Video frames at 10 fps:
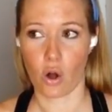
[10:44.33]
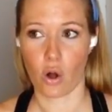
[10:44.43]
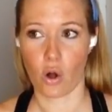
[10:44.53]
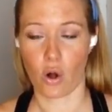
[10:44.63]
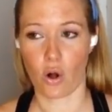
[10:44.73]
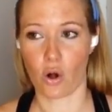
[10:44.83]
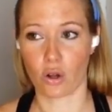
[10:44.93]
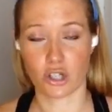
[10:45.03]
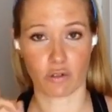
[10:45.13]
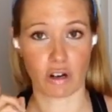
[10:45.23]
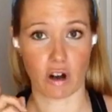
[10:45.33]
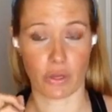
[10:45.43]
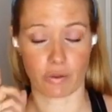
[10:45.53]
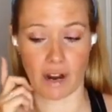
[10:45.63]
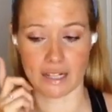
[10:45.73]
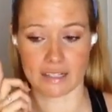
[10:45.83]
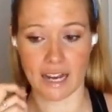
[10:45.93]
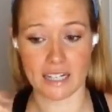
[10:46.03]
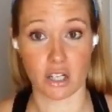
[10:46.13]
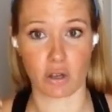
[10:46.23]
hold your finger on the right
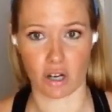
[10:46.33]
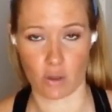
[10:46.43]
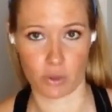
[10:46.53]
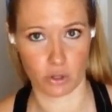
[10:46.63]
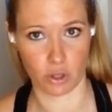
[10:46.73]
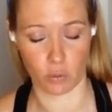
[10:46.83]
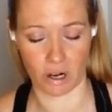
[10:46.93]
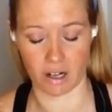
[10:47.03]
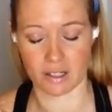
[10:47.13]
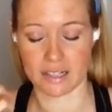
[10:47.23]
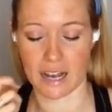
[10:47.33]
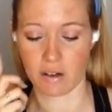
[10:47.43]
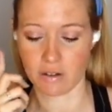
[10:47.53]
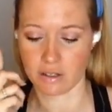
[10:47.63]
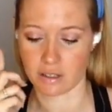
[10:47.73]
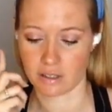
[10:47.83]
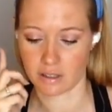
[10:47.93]
side till you hear the Bluetooth pairing sound.